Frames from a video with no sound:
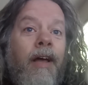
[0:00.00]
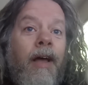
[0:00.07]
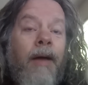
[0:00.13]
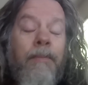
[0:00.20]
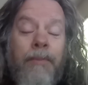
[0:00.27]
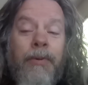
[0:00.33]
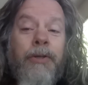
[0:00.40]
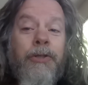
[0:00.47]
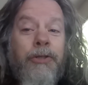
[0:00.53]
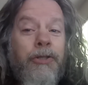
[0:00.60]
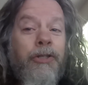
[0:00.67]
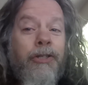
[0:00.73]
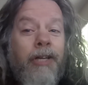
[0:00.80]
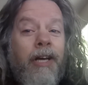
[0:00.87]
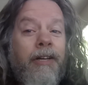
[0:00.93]
I'm pretty
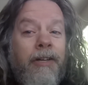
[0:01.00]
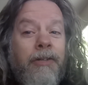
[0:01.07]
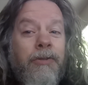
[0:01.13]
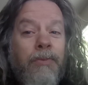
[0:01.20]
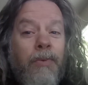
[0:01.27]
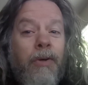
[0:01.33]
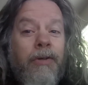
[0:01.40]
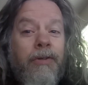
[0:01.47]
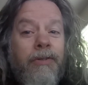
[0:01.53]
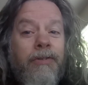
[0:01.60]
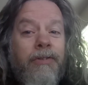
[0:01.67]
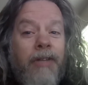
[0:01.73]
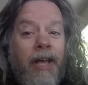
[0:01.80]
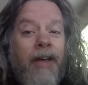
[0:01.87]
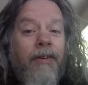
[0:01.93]
sure God doesn't want
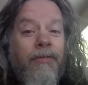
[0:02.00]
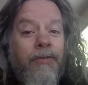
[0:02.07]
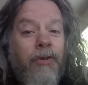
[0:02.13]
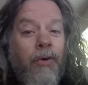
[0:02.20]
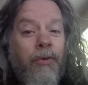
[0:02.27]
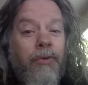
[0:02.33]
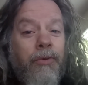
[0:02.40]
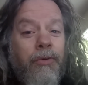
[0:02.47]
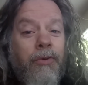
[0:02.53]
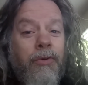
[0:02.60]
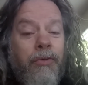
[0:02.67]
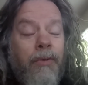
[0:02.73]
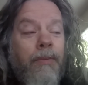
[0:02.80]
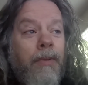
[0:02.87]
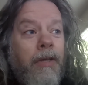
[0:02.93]
to go through the
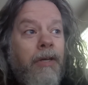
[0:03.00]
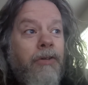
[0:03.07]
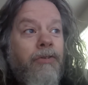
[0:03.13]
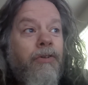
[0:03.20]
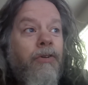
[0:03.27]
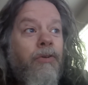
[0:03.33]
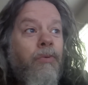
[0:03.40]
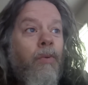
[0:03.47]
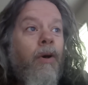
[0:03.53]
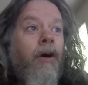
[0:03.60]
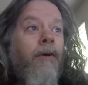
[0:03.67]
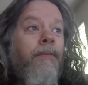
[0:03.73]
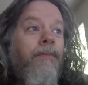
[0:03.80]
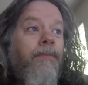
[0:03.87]
tribulation as well.